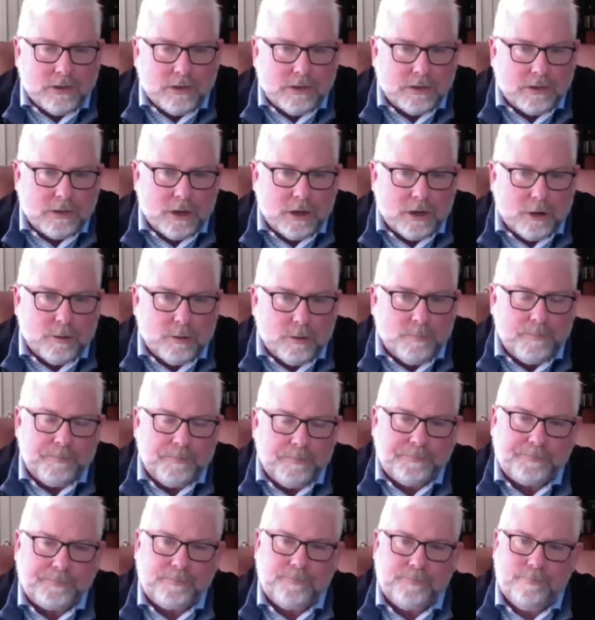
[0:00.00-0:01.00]
And so
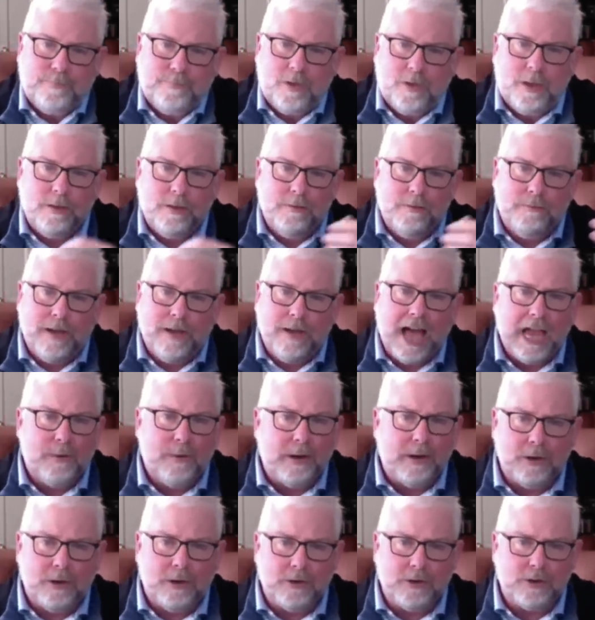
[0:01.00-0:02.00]

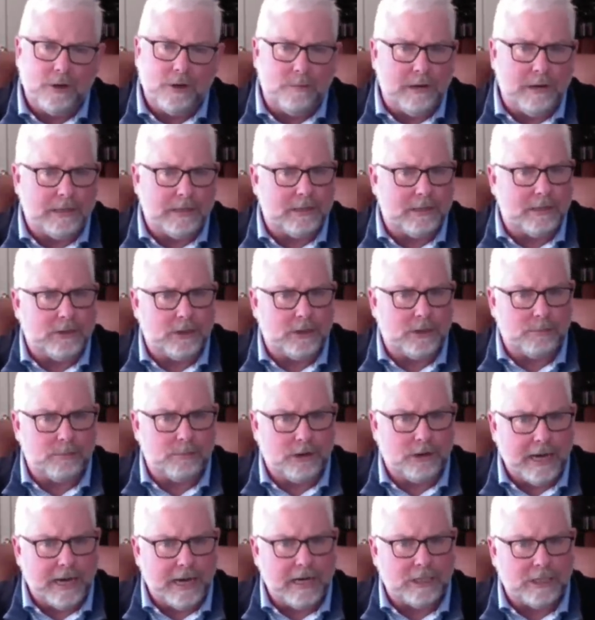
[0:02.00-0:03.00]
valuing those two businesses is
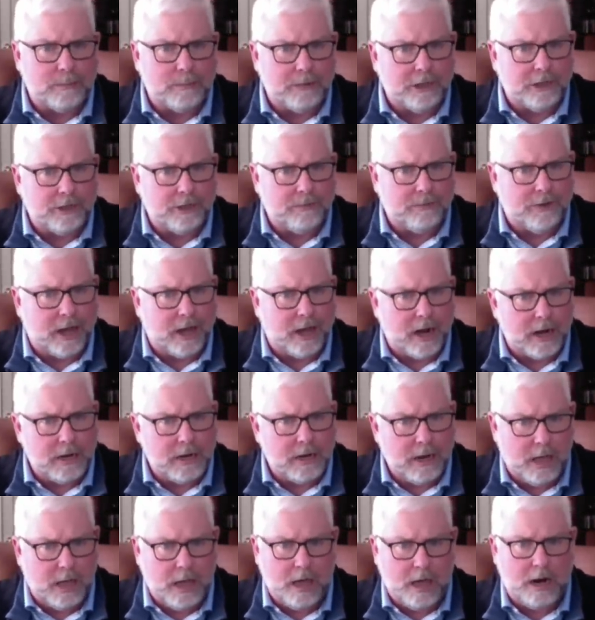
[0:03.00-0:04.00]
pretty easy because you've got a
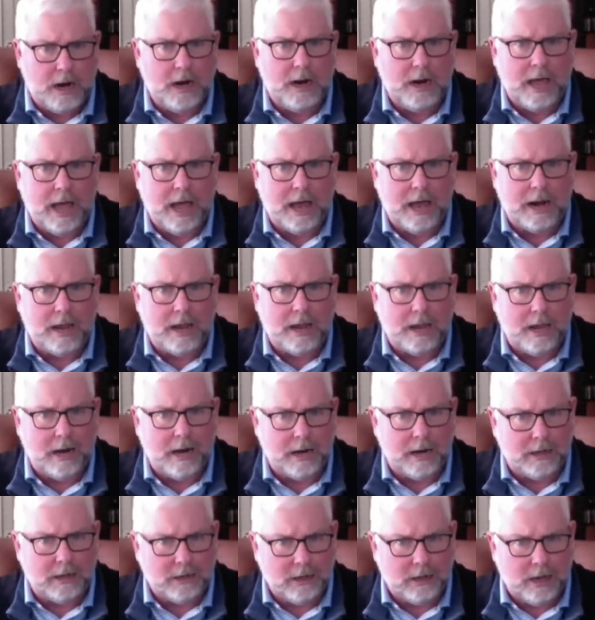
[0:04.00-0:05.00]
ton of data and
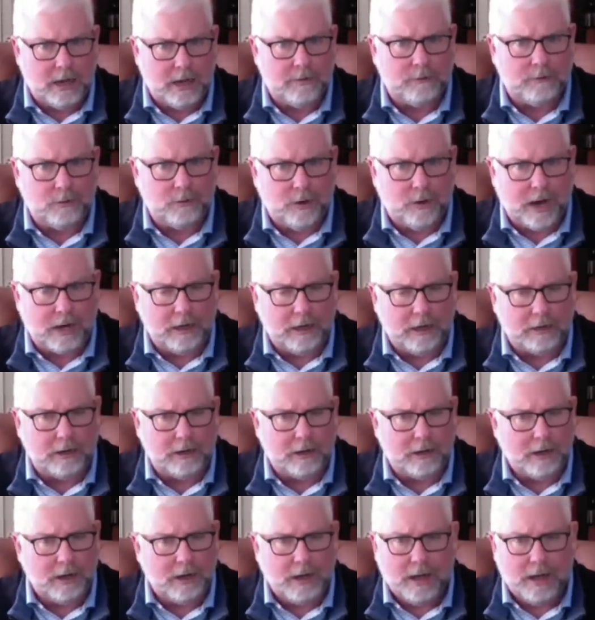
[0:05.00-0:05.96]
a ton of granular.